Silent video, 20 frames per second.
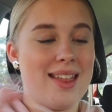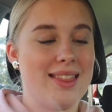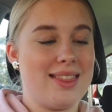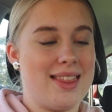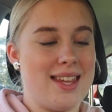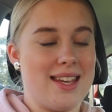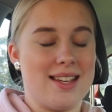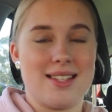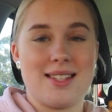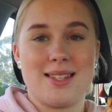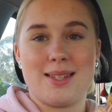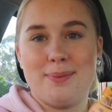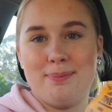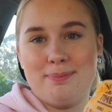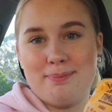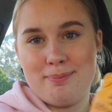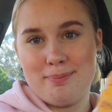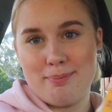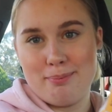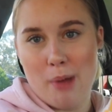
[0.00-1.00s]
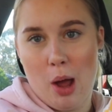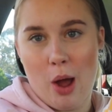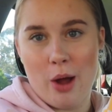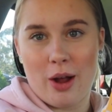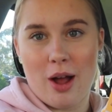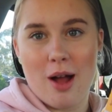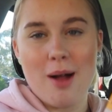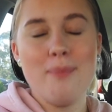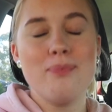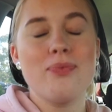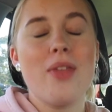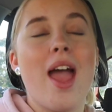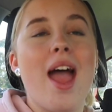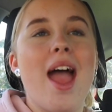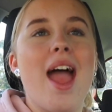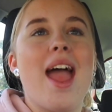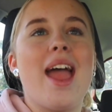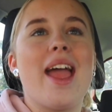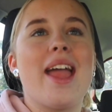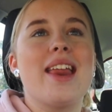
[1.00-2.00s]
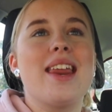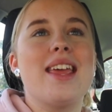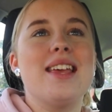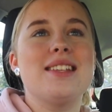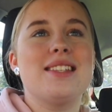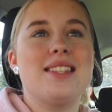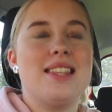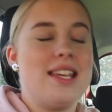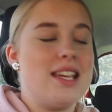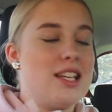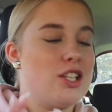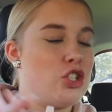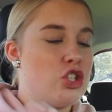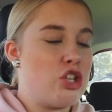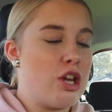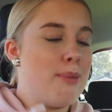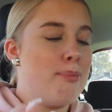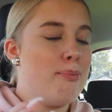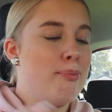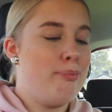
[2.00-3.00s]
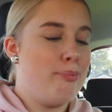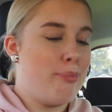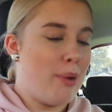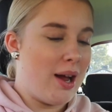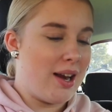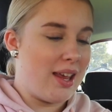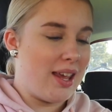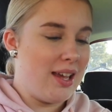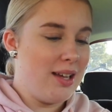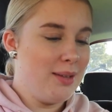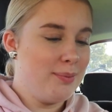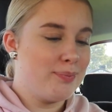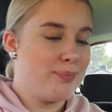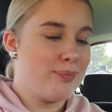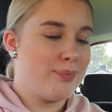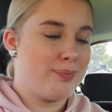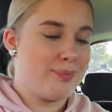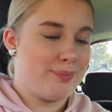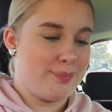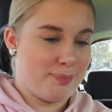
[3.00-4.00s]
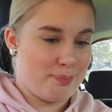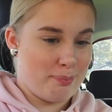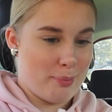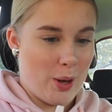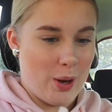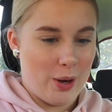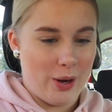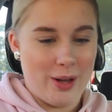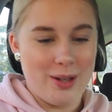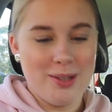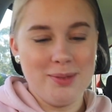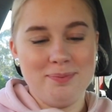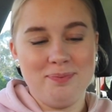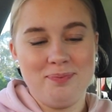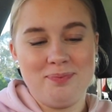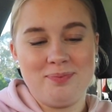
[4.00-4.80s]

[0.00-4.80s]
this burger. It is the Chip Buddy burger.